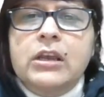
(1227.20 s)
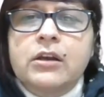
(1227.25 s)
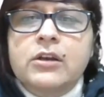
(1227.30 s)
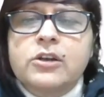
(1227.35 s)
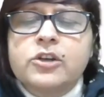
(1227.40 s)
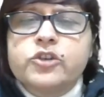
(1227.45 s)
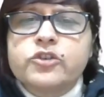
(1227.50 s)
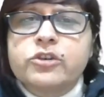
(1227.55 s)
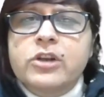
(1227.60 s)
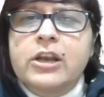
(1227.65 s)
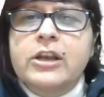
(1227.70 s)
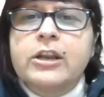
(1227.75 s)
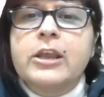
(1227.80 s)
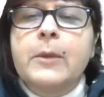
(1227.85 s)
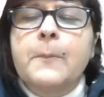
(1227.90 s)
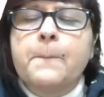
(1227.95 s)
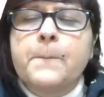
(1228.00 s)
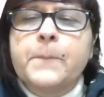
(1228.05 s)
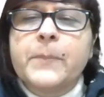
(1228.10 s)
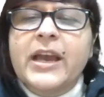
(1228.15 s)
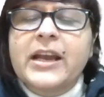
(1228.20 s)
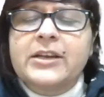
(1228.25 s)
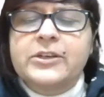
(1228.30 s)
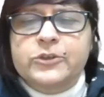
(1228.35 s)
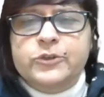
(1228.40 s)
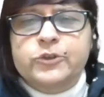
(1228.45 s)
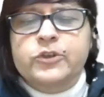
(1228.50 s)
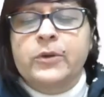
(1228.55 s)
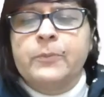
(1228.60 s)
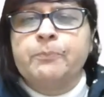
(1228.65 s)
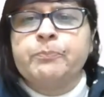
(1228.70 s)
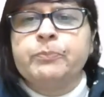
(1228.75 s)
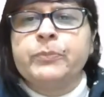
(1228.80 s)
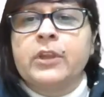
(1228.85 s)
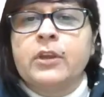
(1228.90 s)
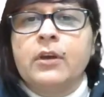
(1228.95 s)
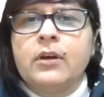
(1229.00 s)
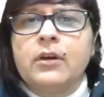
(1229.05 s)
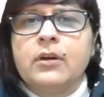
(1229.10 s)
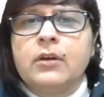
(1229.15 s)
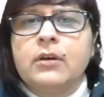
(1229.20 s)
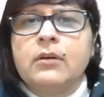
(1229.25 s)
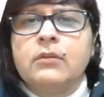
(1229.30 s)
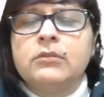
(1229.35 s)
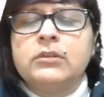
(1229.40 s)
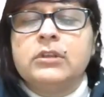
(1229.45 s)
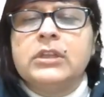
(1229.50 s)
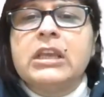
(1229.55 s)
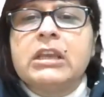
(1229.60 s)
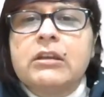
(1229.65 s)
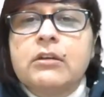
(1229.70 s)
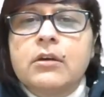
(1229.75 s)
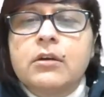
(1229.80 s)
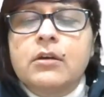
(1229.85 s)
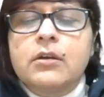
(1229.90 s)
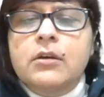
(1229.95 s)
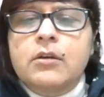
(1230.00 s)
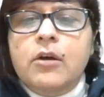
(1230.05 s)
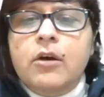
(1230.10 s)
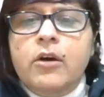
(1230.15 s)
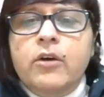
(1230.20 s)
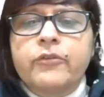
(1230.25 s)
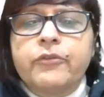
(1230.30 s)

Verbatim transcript: cultural impacts the girl